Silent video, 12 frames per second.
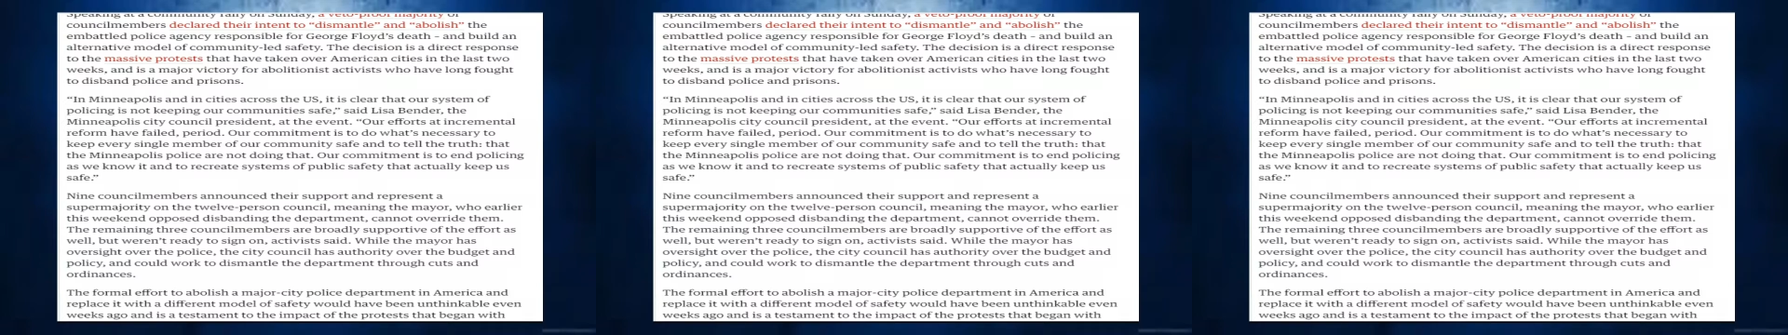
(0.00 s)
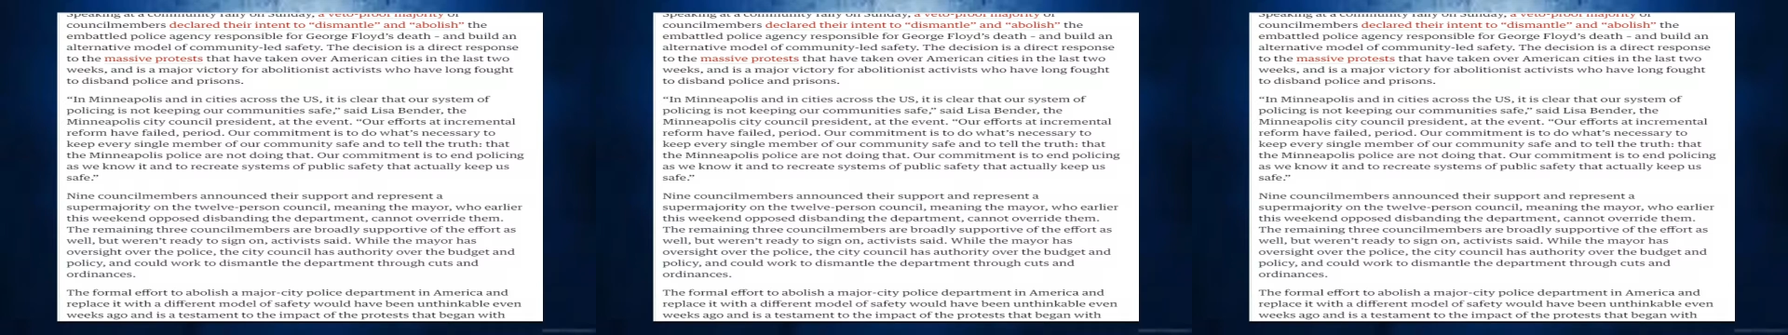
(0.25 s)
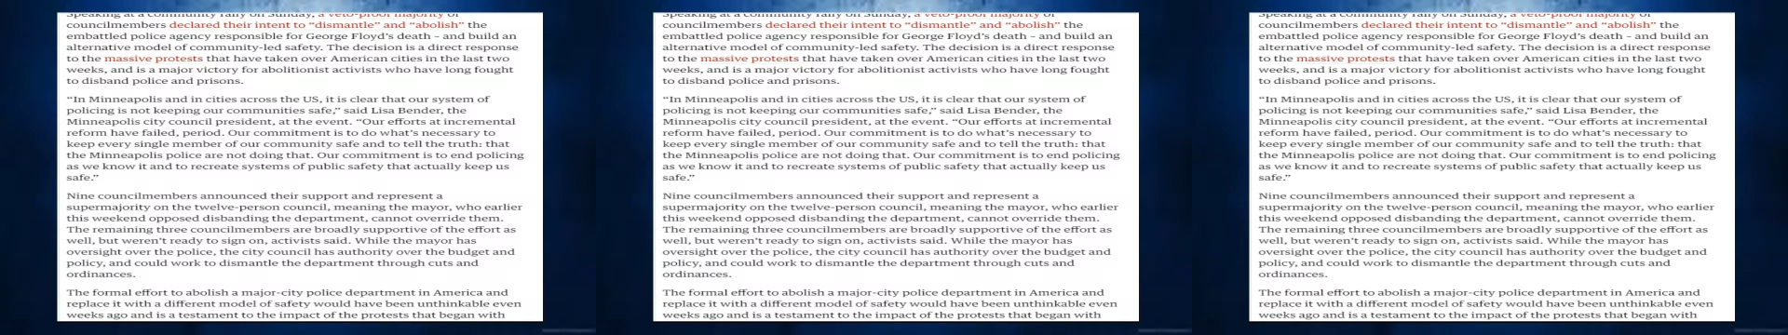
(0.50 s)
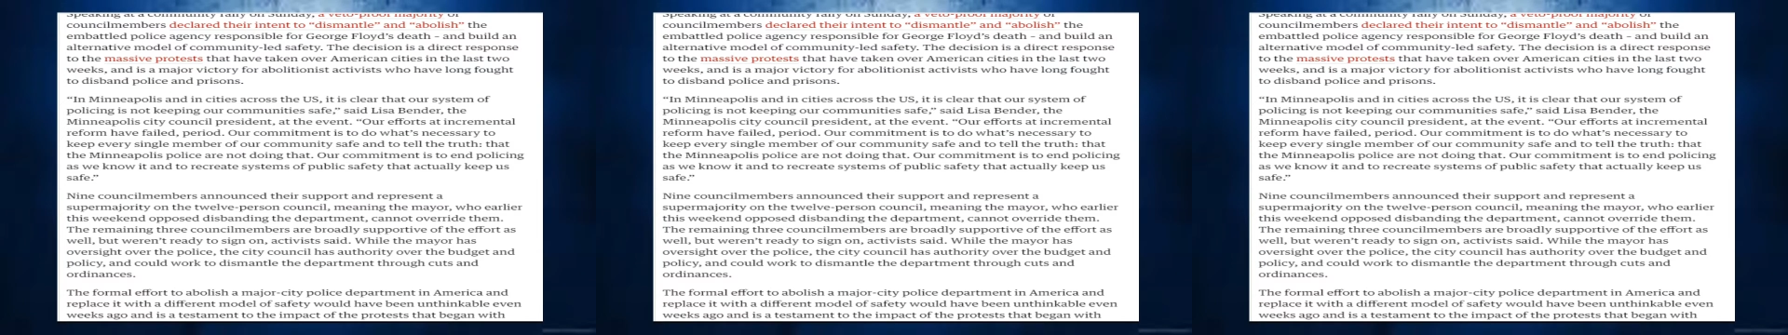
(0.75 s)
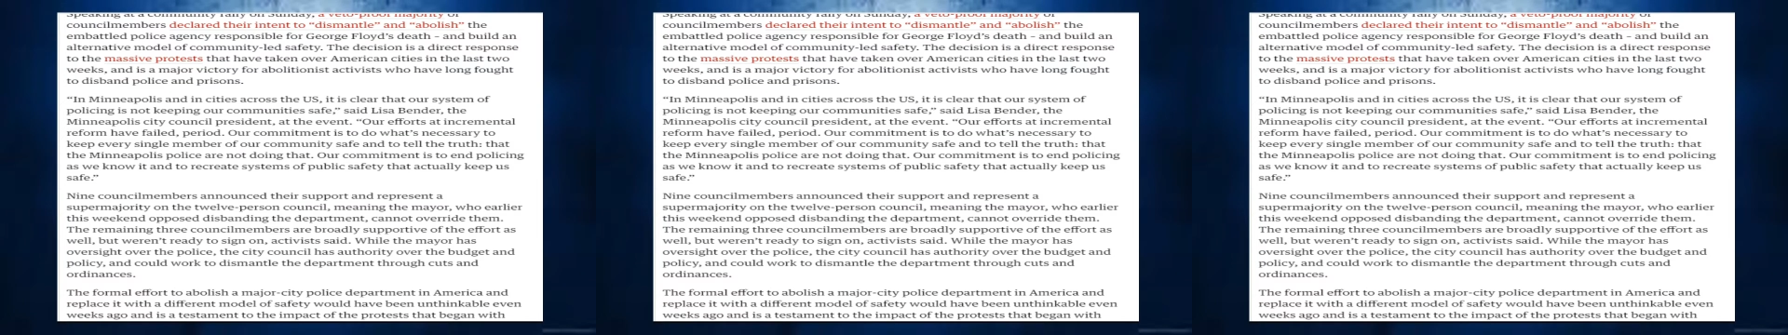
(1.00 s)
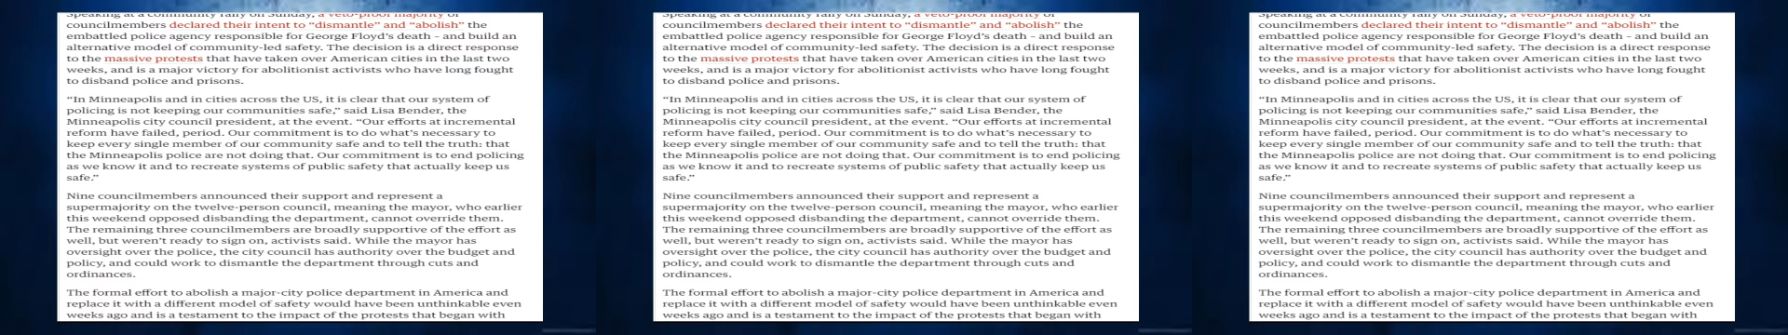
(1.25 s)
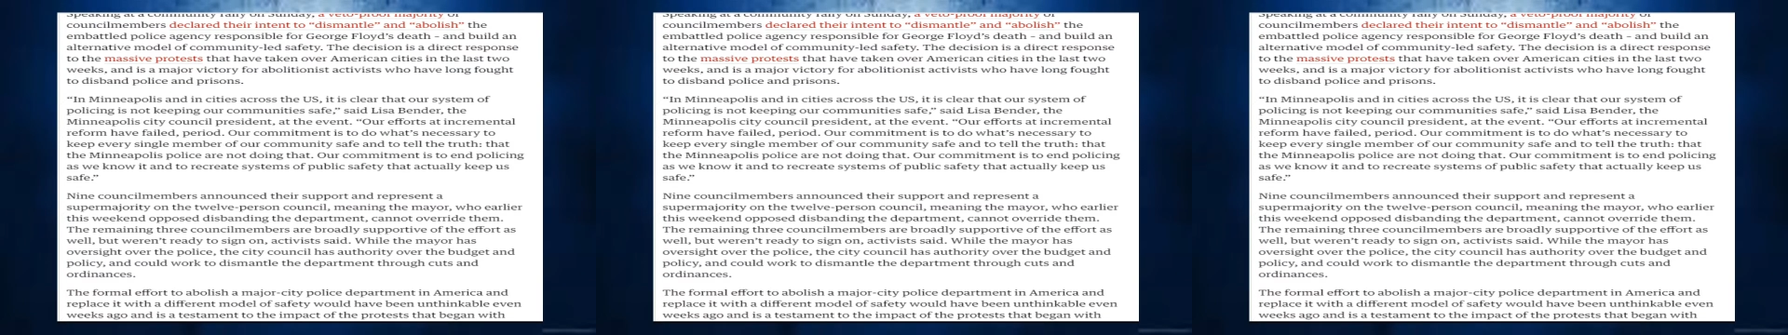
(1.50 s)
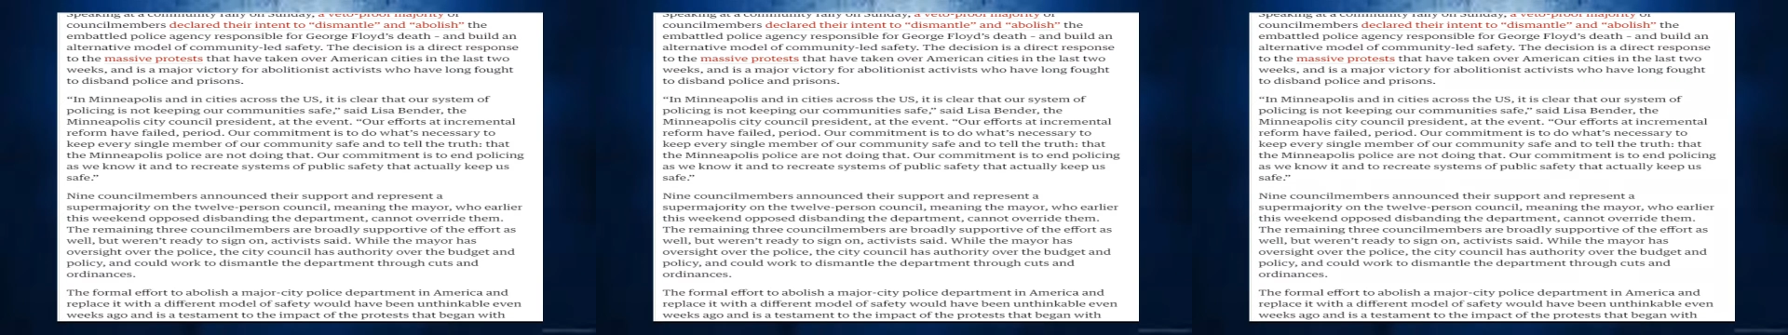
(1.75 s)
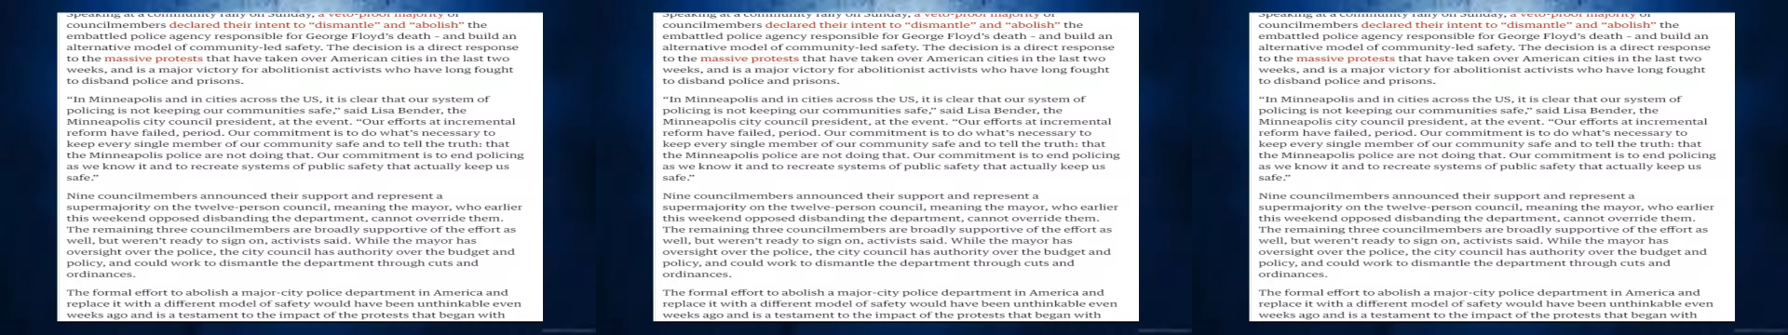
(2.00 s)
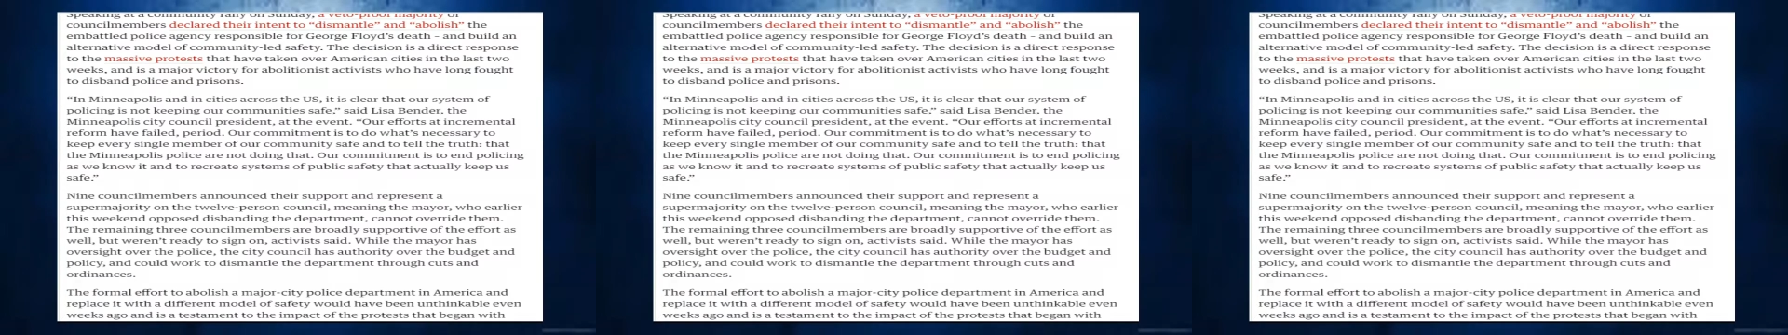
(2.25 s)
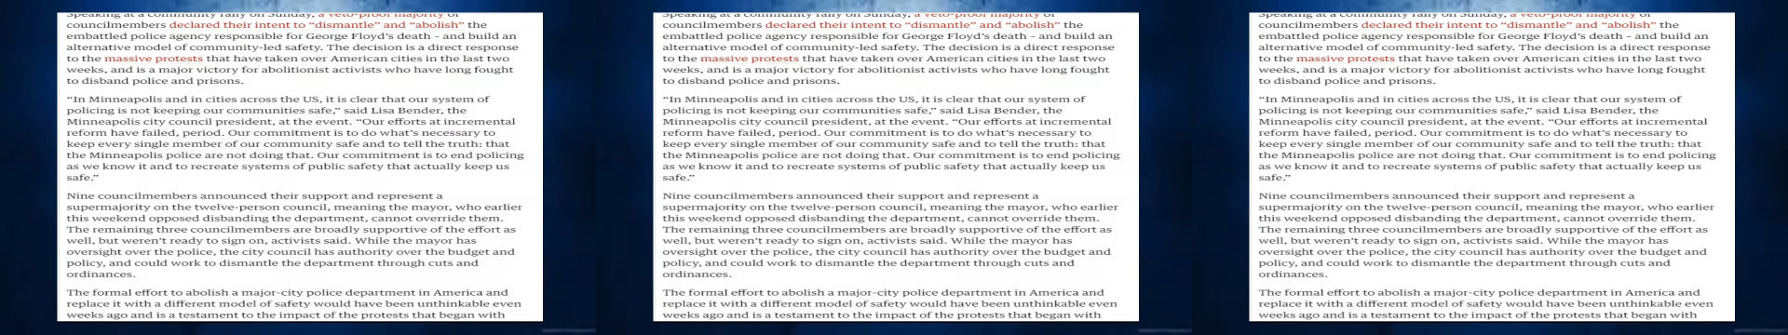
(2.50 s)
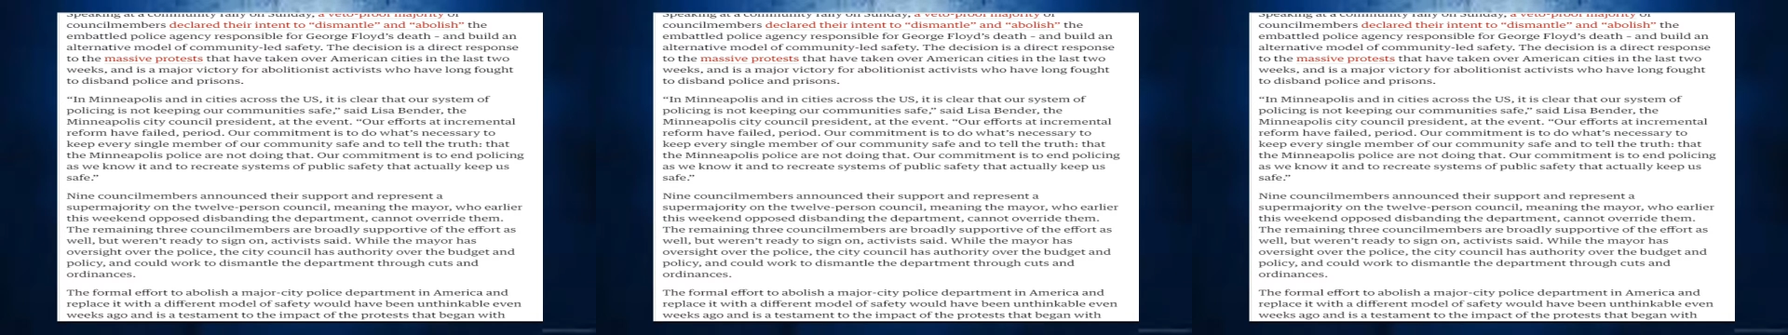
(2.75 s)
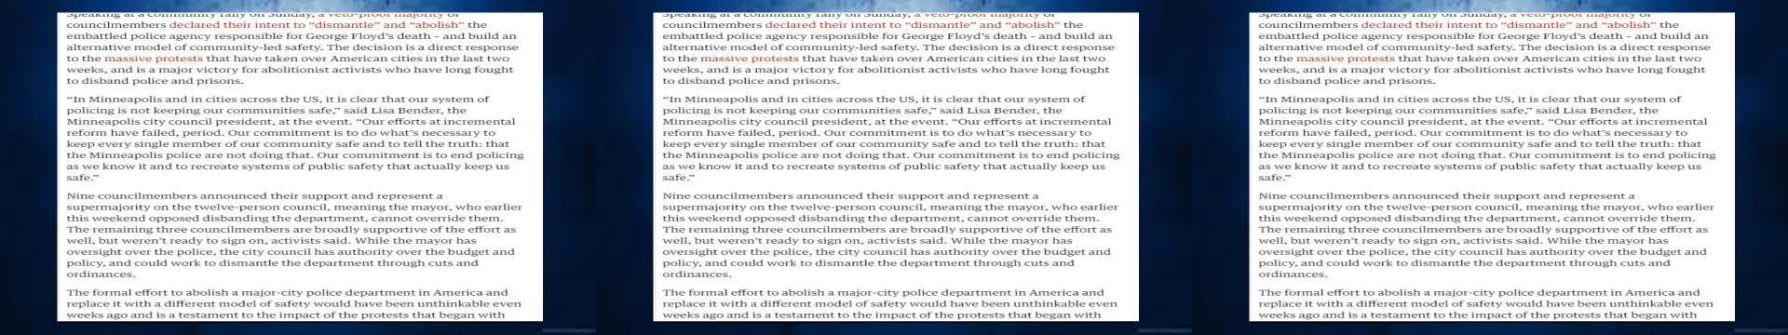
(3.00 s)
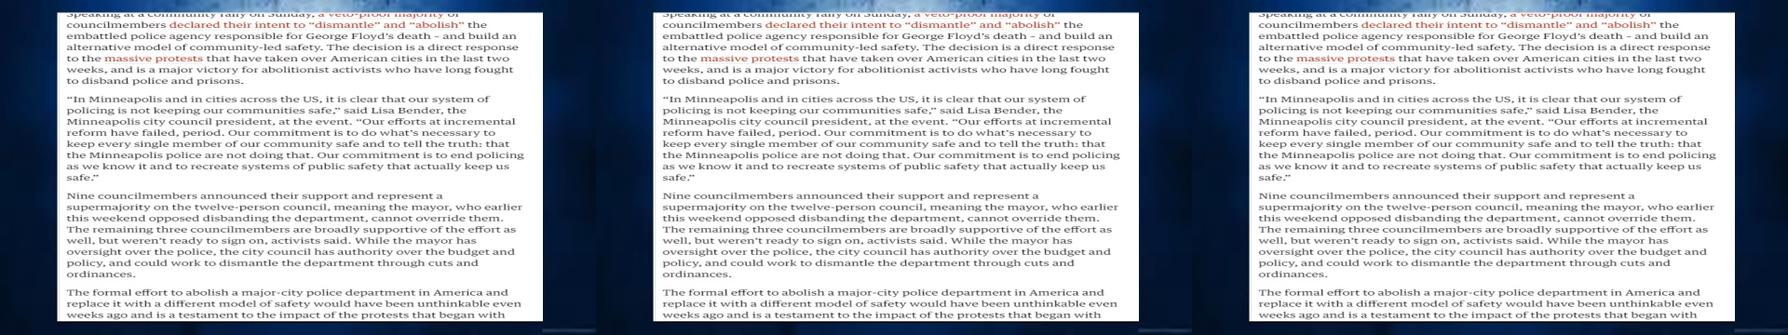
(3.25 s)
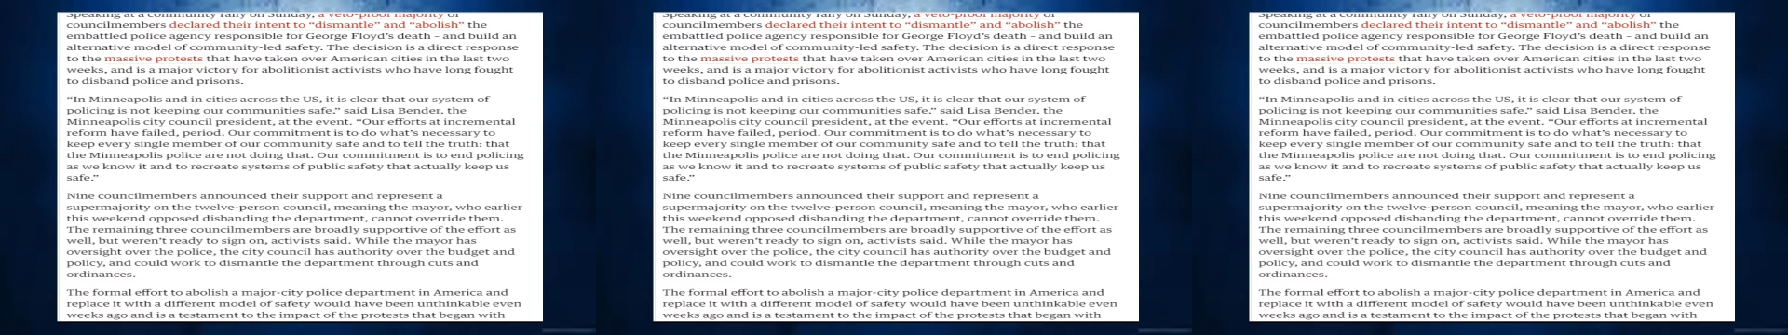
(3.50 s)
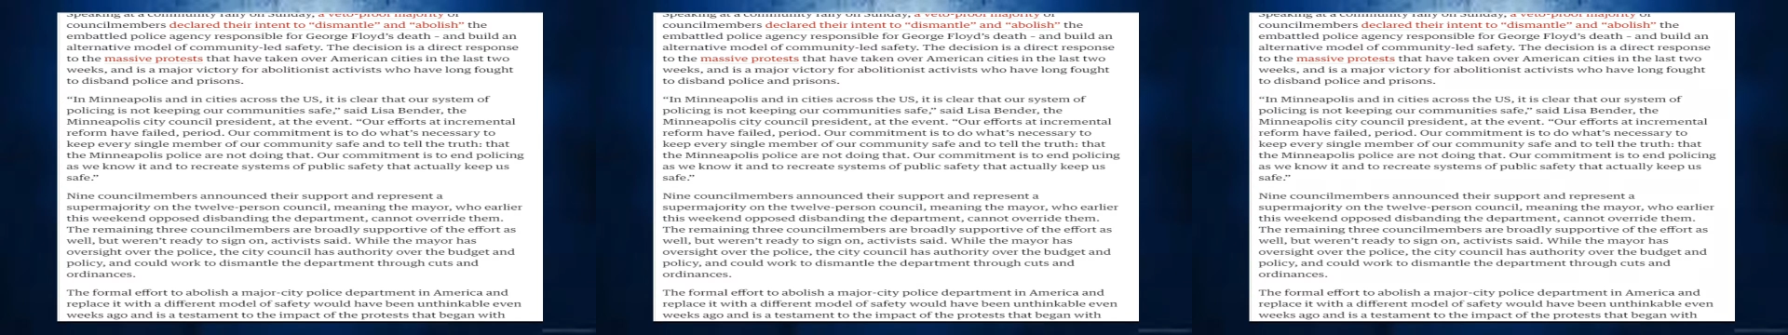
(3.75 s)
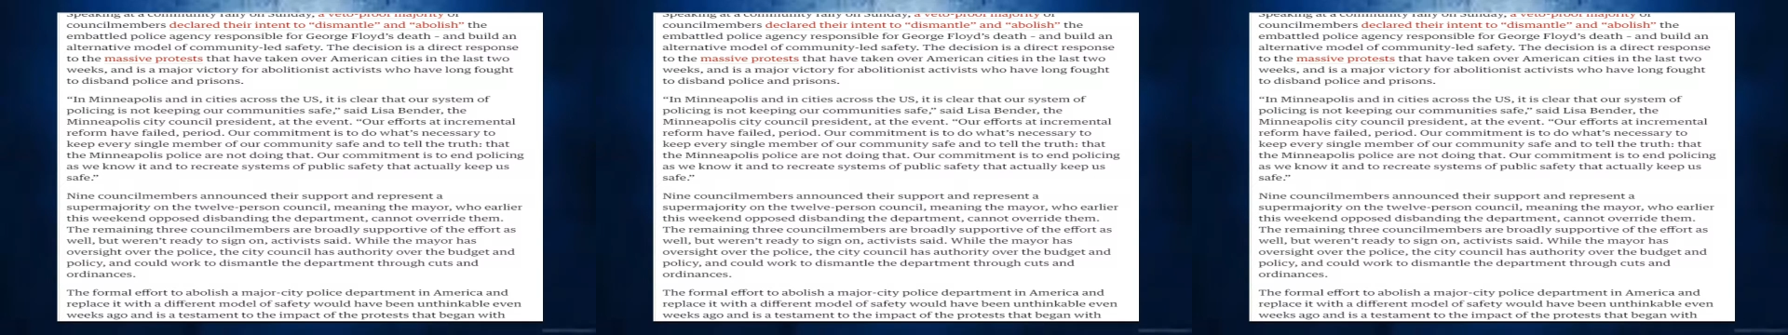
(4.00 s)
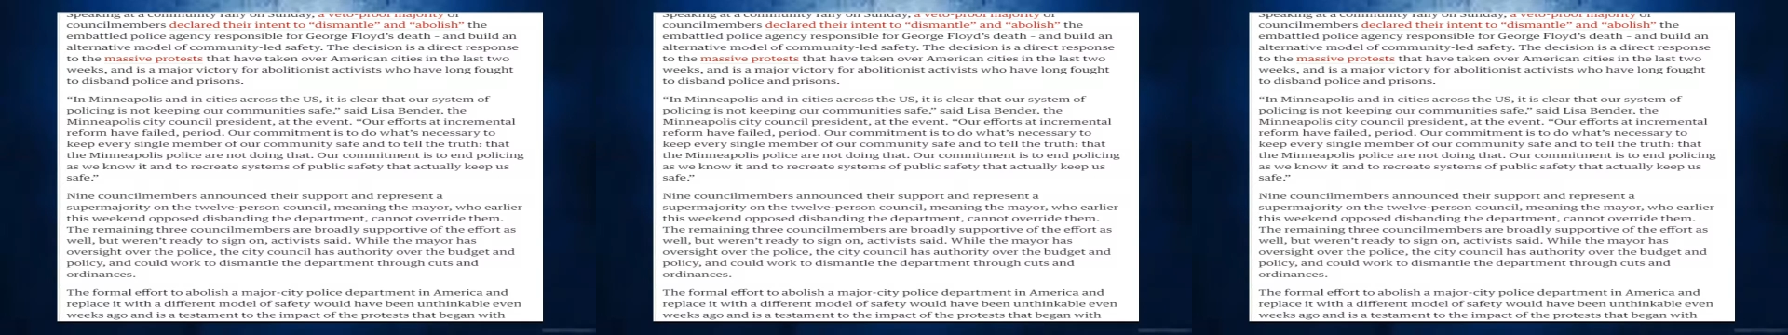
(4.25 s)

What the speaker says: Nobody's mouth can be seen.